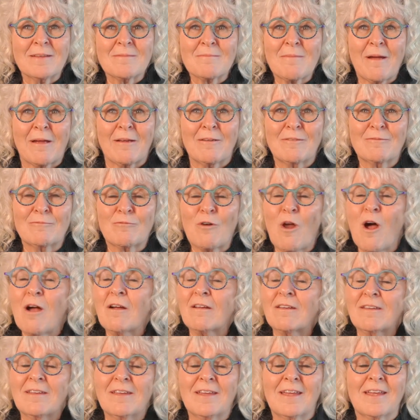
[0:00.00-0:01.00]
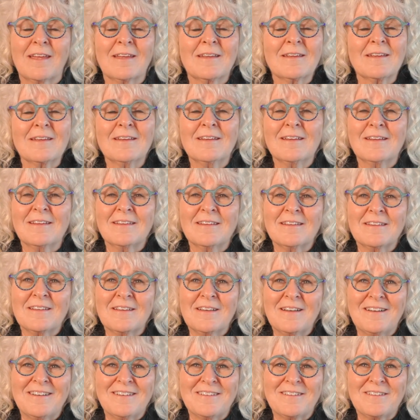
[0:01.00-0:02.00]
my rocking,
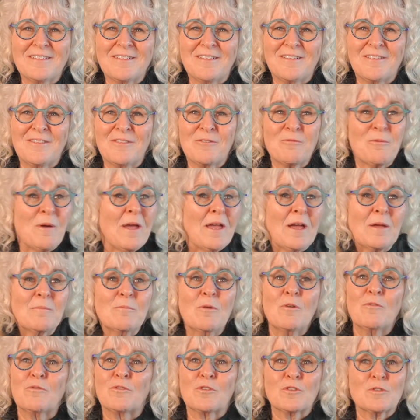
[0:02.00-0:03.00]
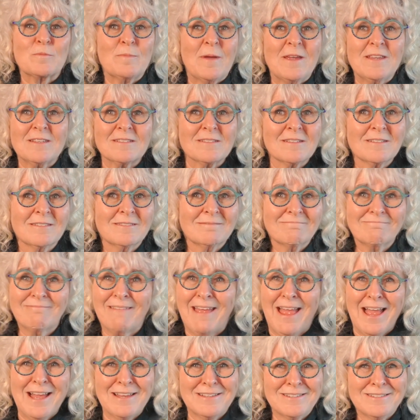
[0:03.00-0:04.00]
the way I move through space
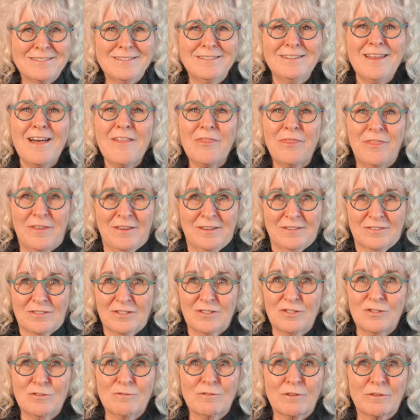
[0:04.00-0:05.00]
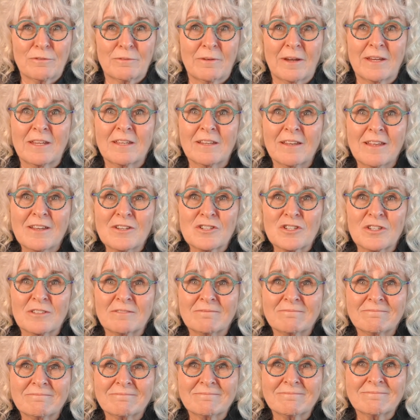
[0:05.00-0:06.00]
has nothing to do with regulation.
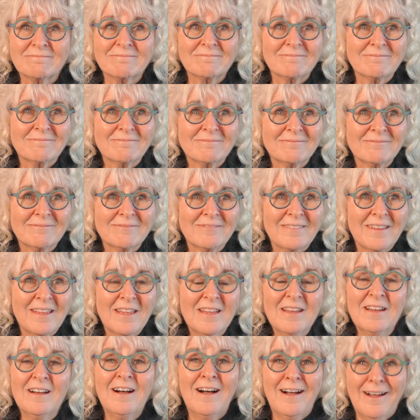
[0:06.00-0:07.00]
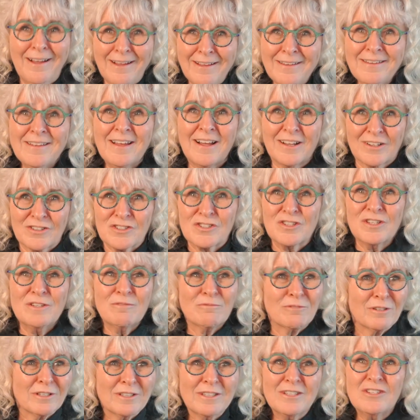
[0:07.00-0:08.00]
I actually
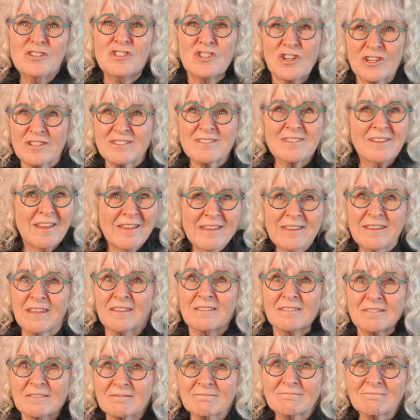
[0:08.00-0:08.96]
really just like it.